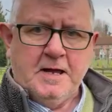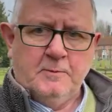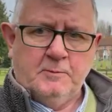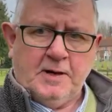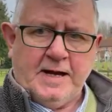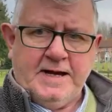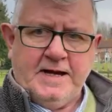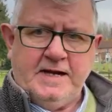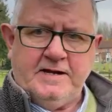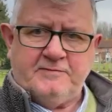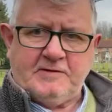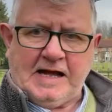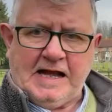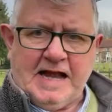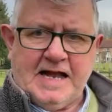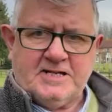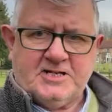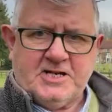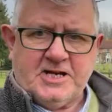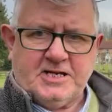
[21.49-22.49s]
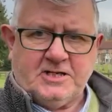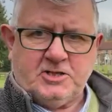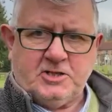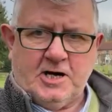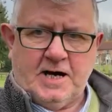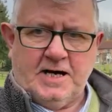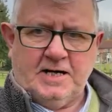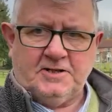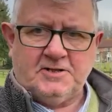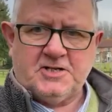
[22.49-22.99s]
Plenty of classic
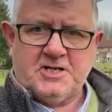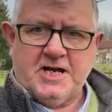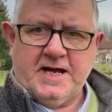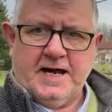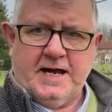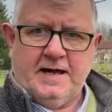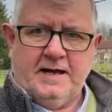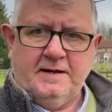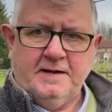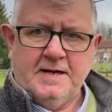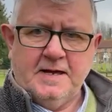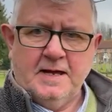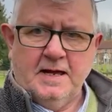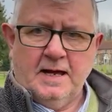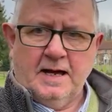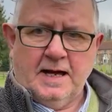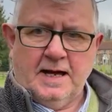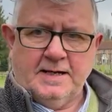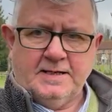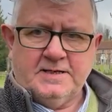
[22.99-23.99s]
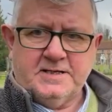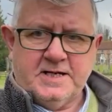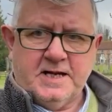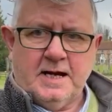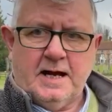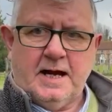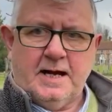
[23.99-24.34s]
trials here and uh,